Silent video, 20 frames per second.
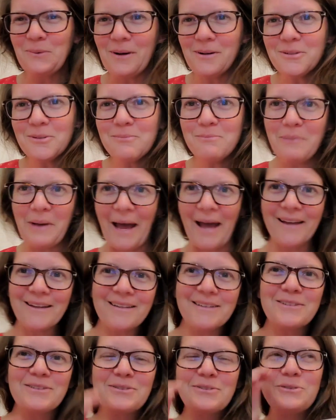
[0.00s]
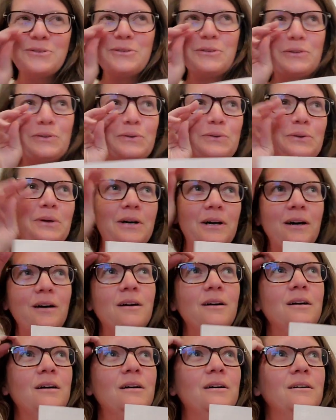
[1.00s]
welcome back to
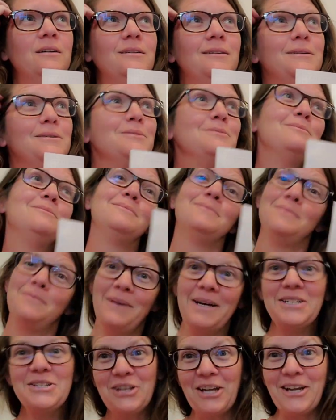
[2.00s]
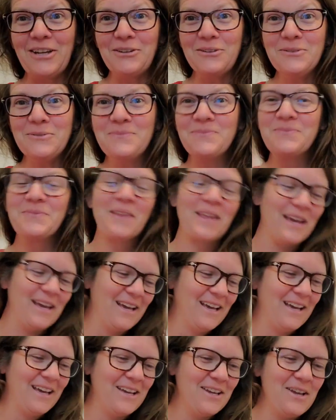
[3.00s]
my channel,
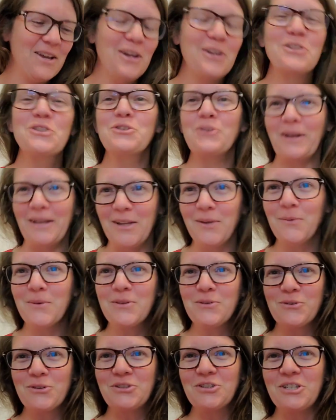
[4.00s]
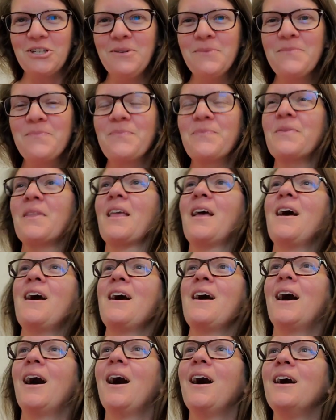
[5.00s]
Training with Trisha.
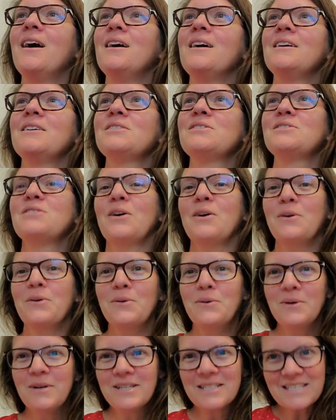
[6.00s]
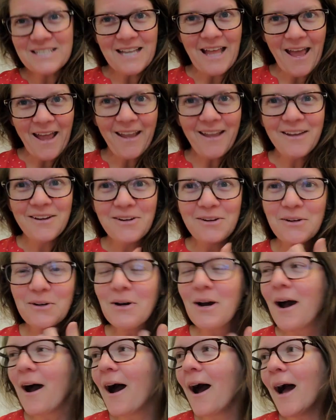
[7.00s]
So today
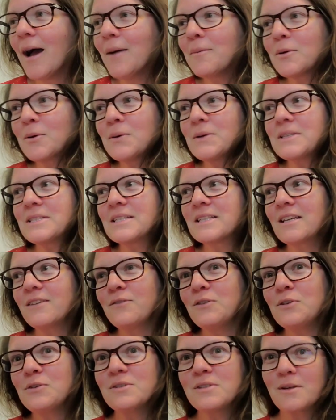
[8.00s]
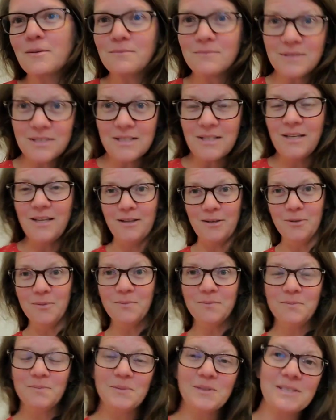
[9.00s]
I'm going to give you some
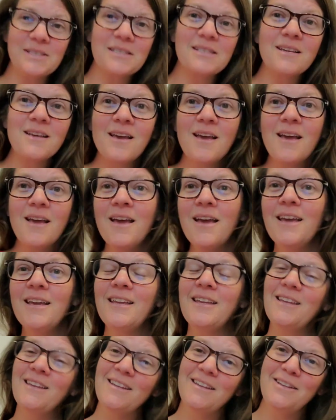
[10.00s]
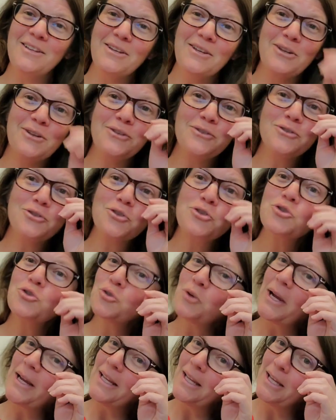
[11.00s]
tips in
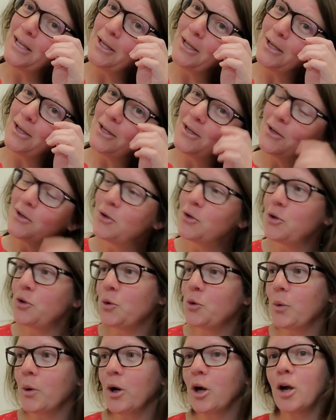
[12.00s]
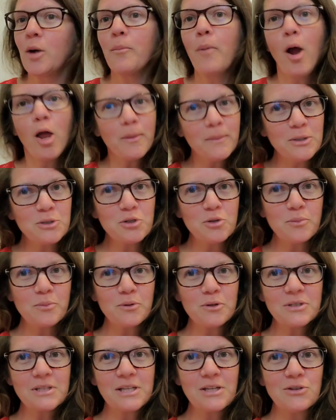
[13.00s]
training your parliamentary
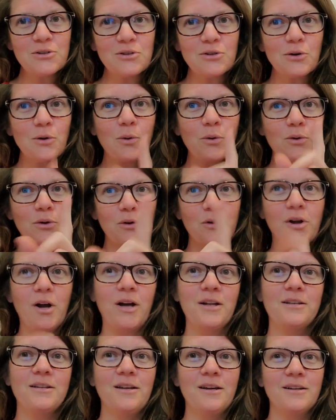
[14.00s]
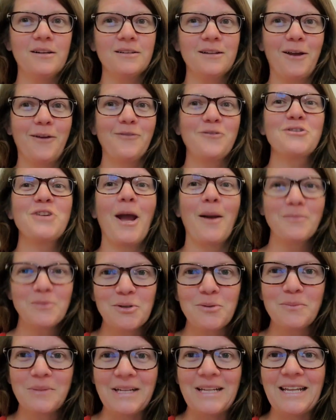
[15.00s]
procedure or your conduct of
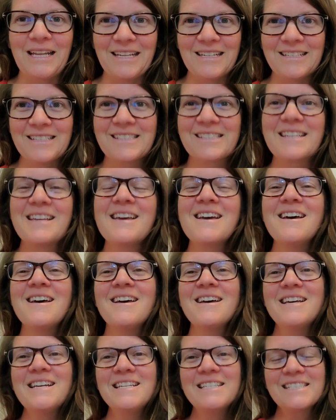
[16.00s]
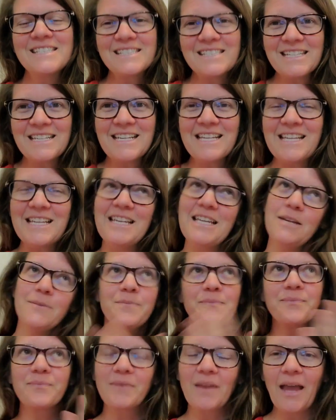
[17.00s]
chapter meetings,
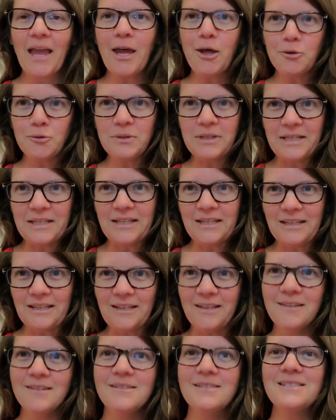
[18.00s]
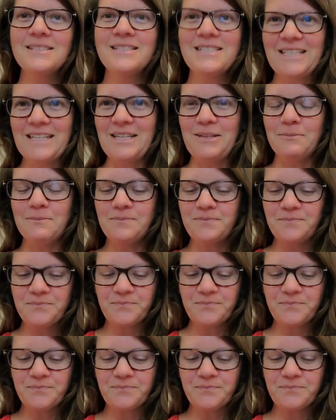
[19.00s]
CDE, LDE team.